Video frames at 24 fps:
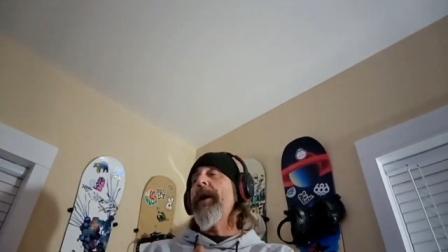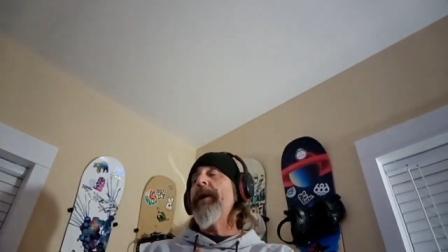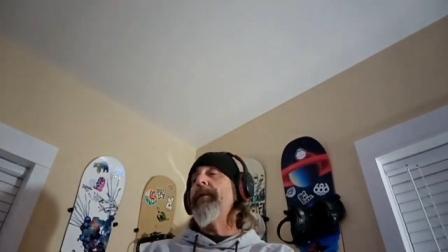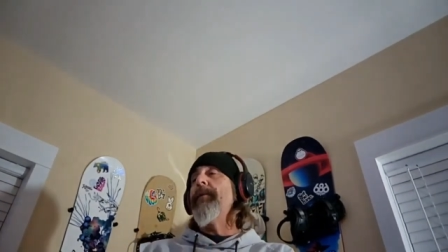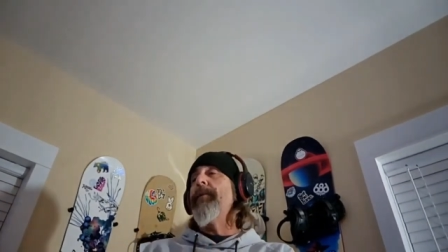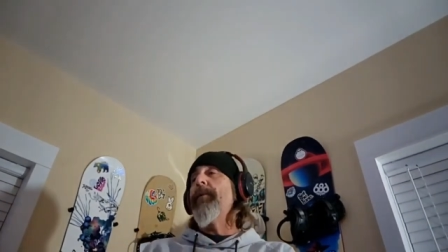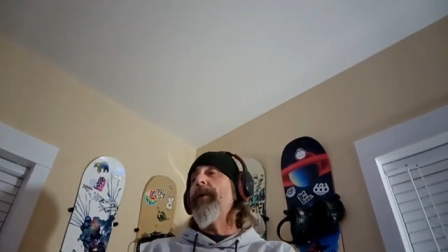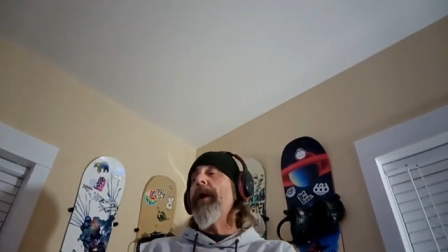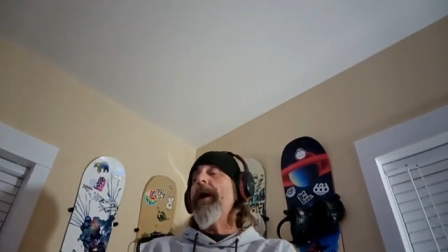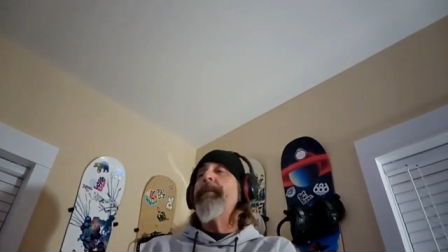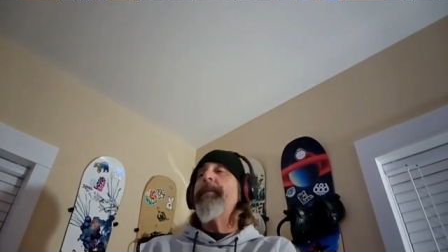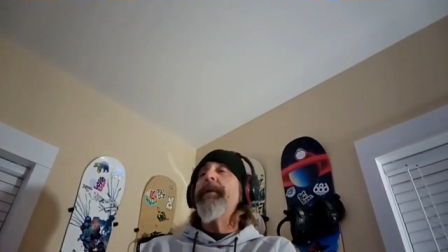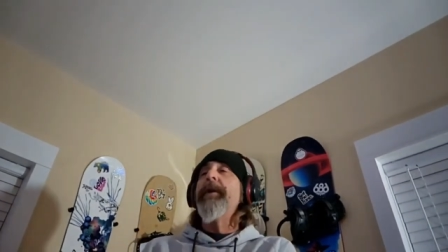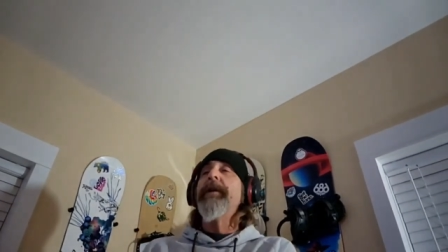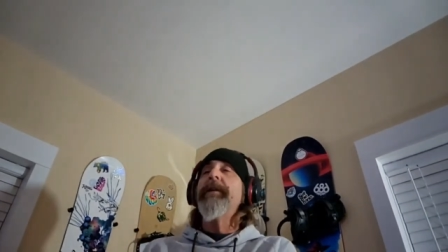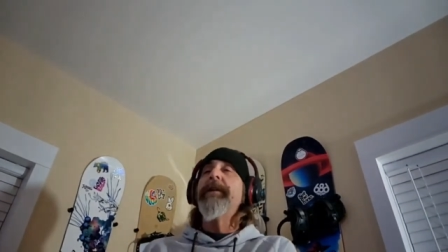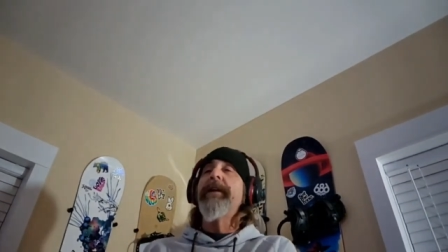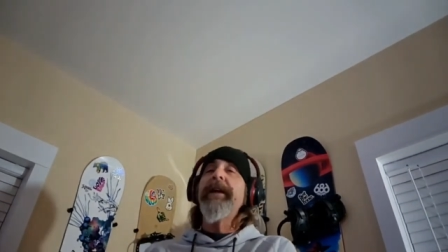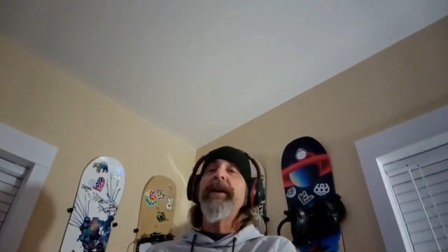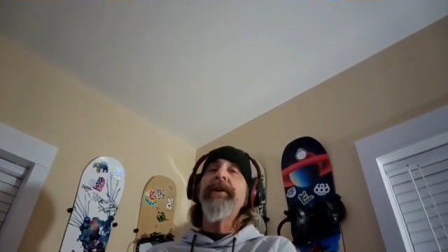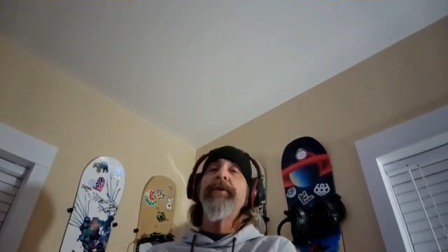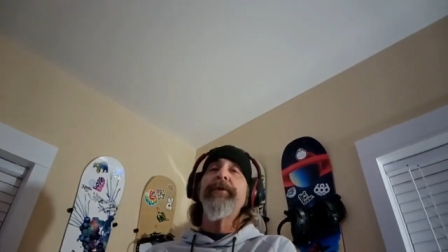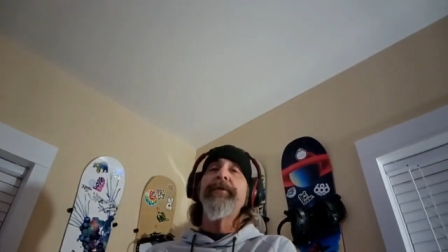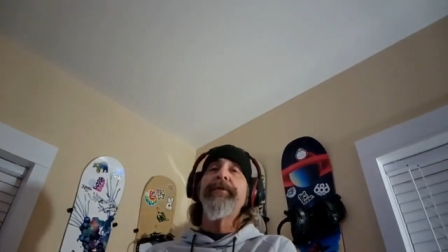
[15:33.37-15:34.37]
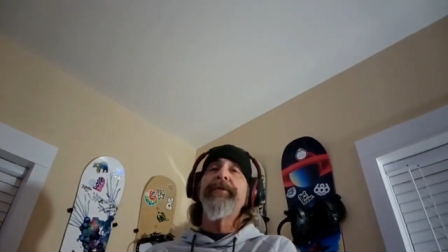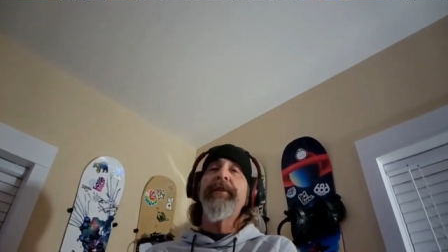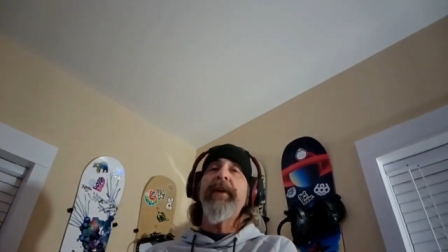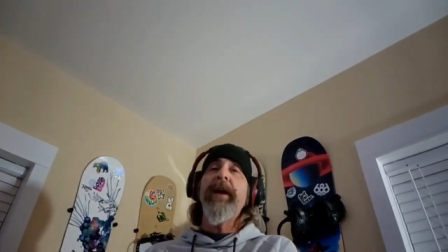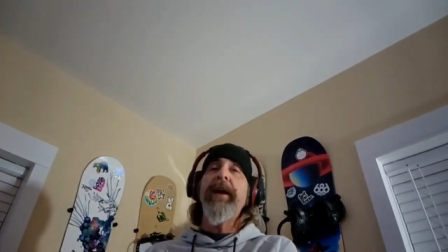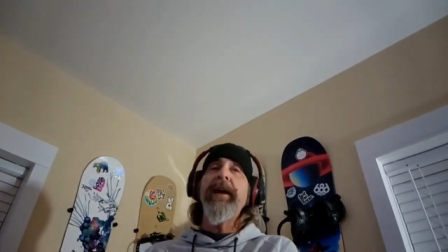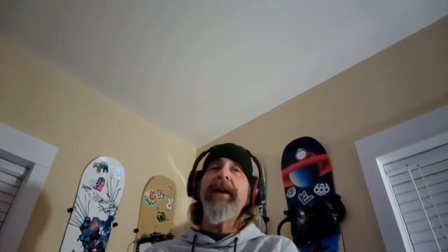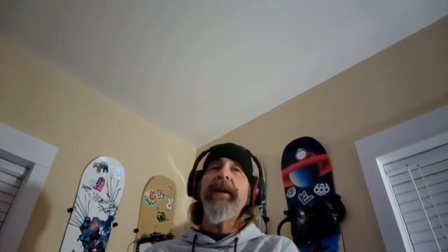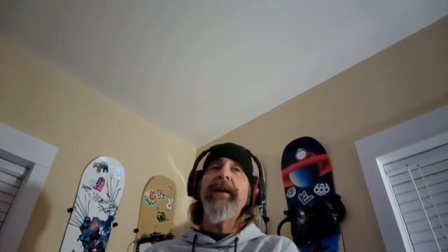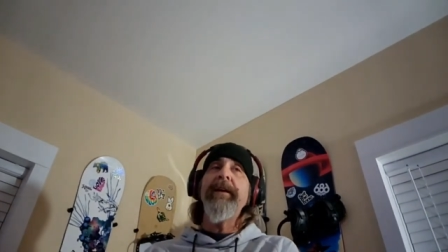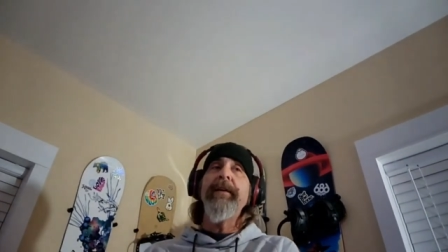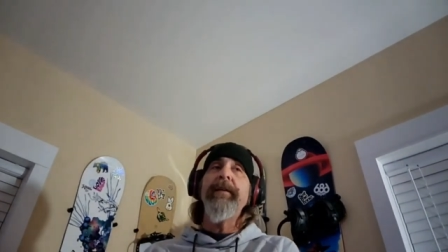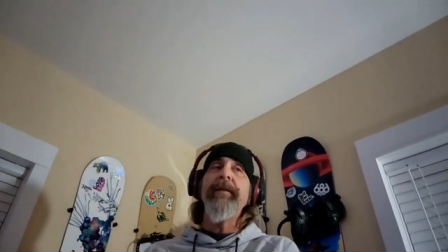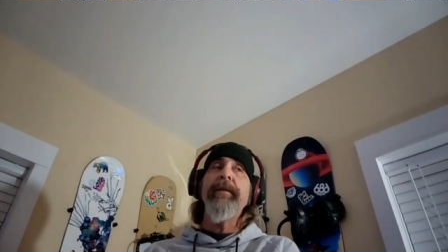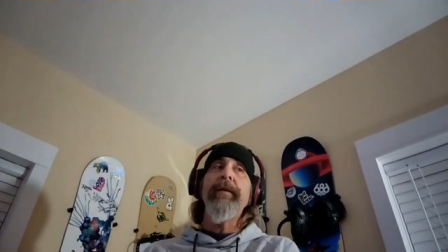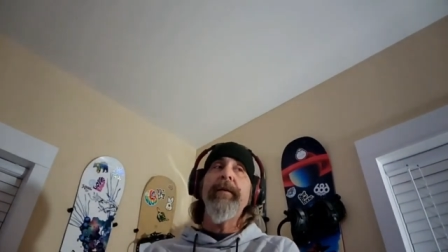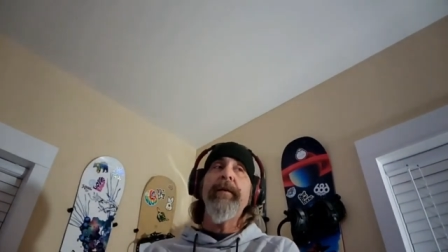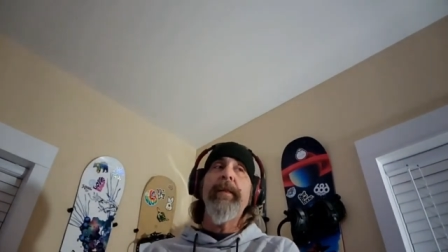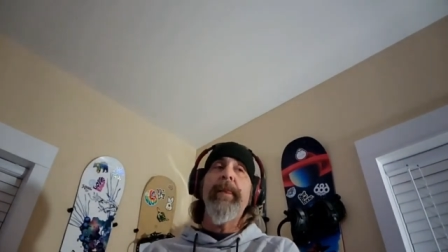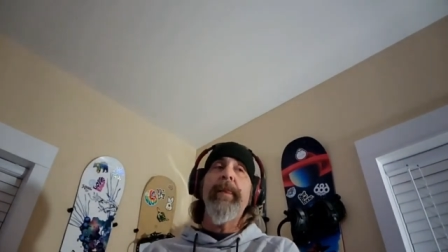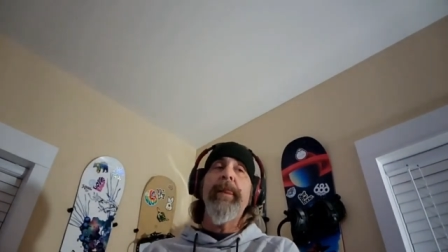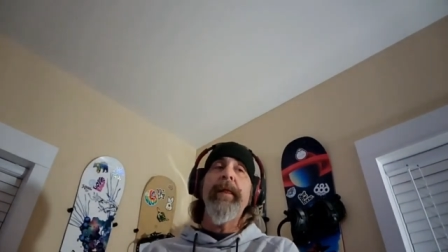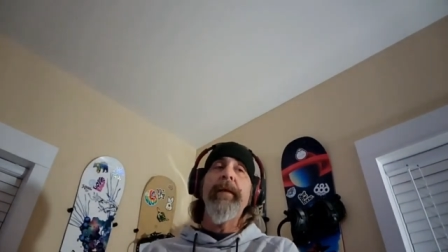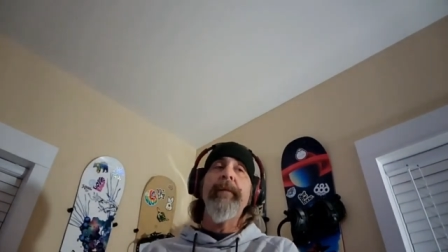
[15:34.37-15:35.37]
Well, I'm in a legal state,
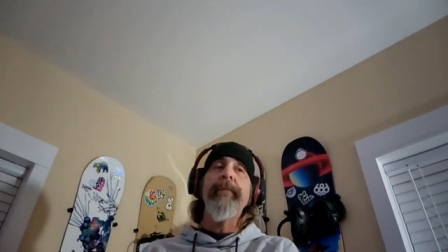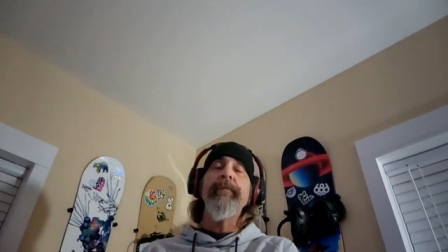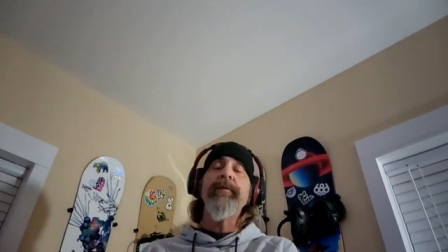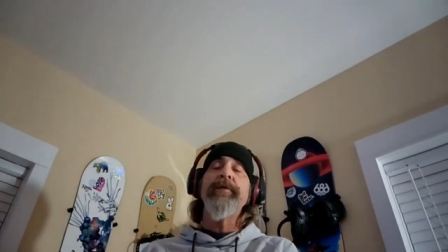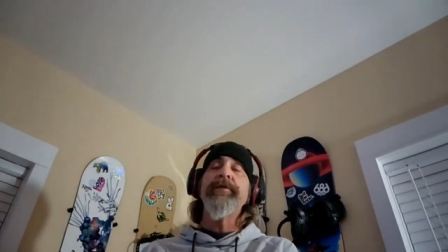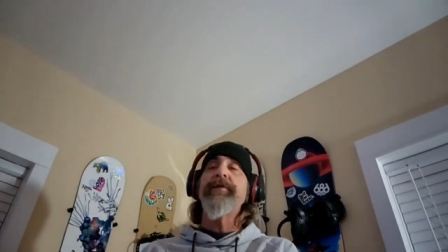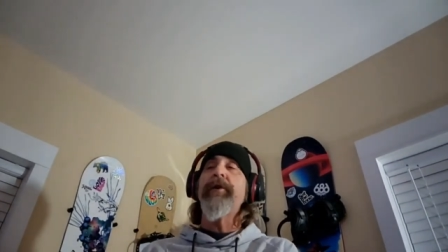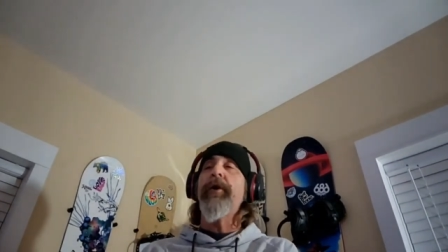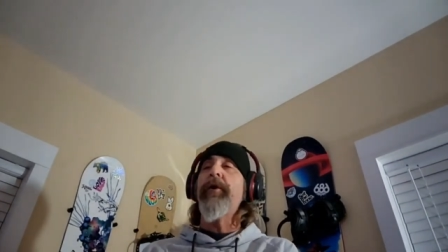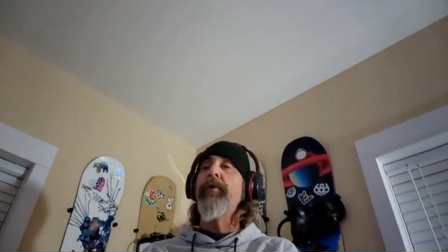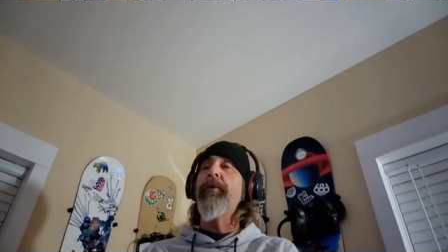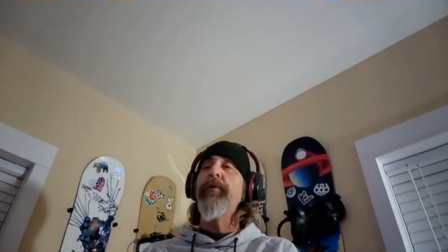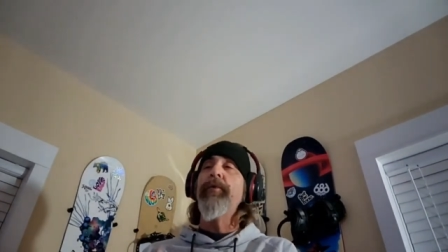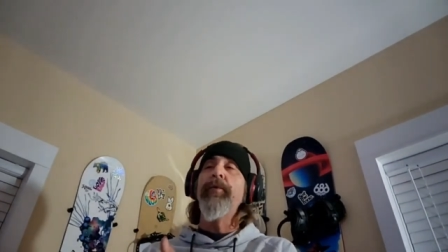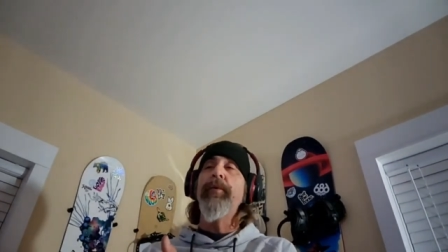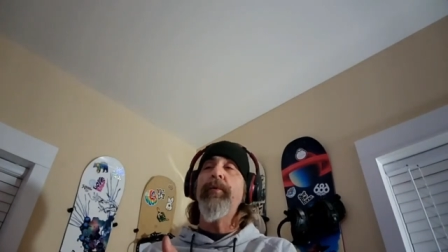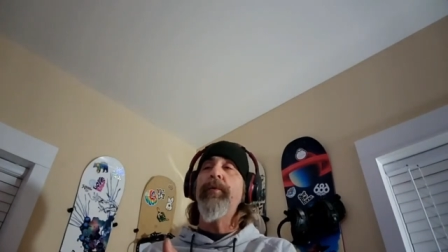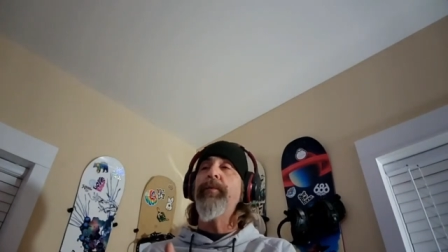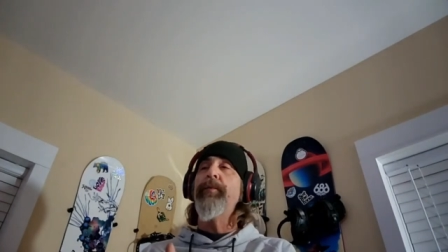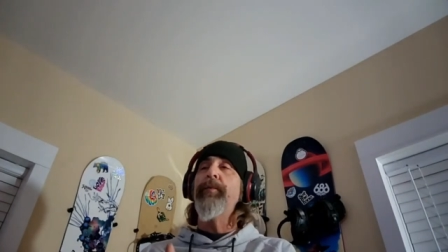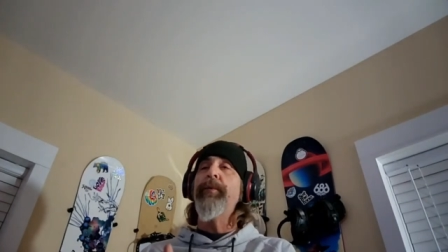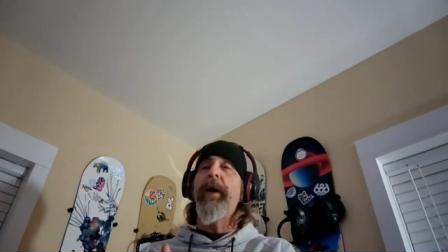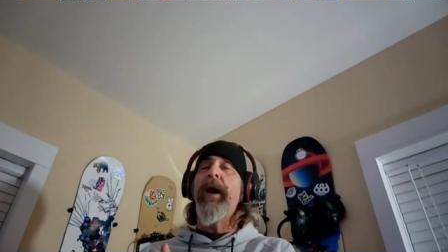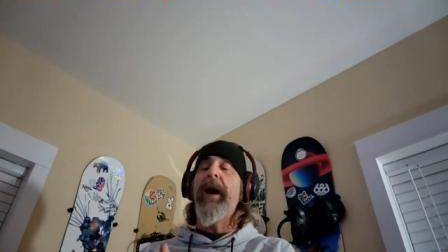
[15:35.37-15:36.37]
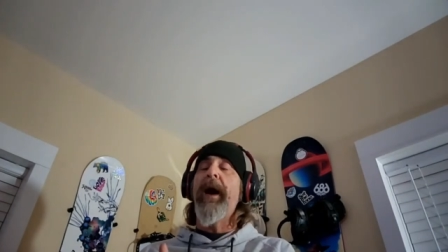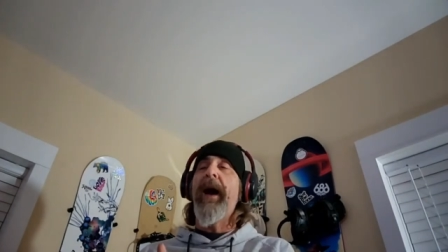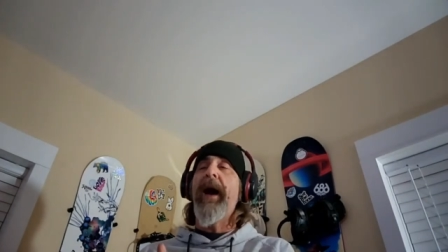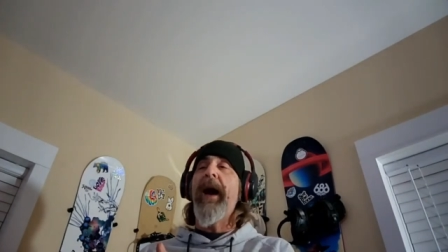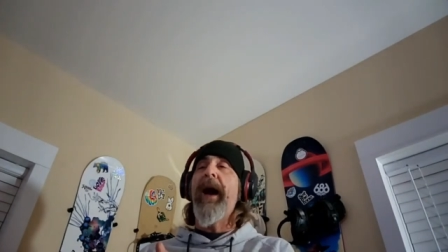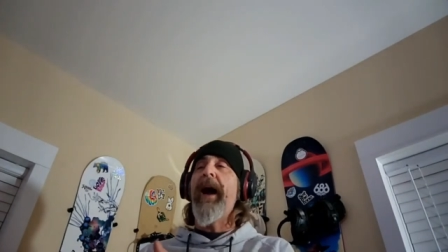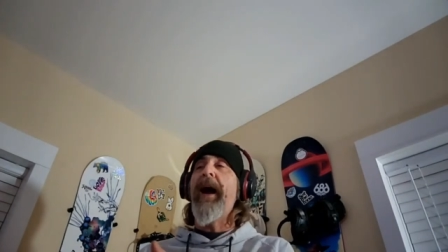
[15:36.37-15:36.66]
so